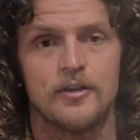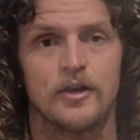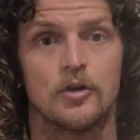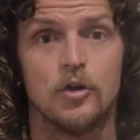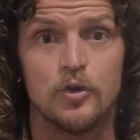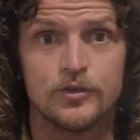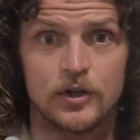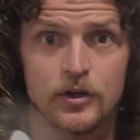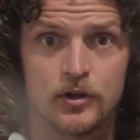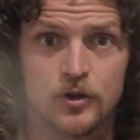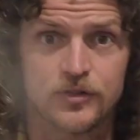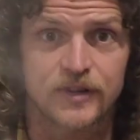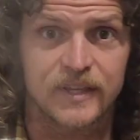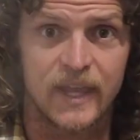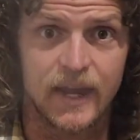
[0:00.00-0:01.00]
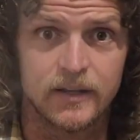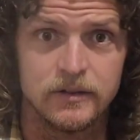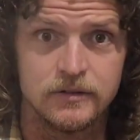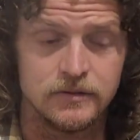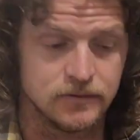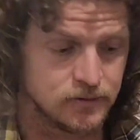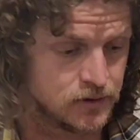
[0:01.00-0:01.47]
You can also use a
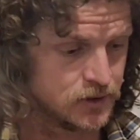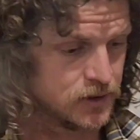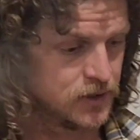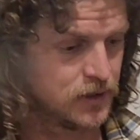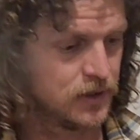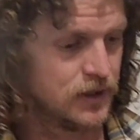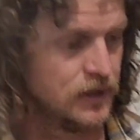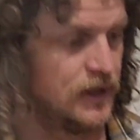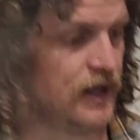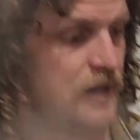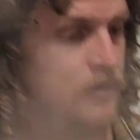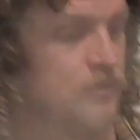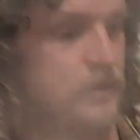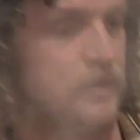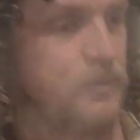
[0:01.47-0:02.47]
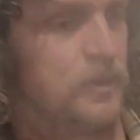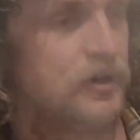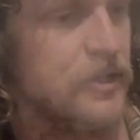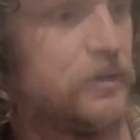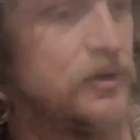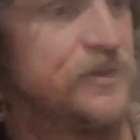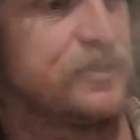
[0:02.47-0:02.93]
kettle. Now what you want
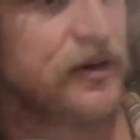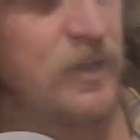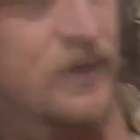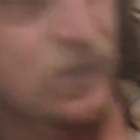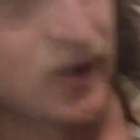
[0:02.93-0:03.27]
to do is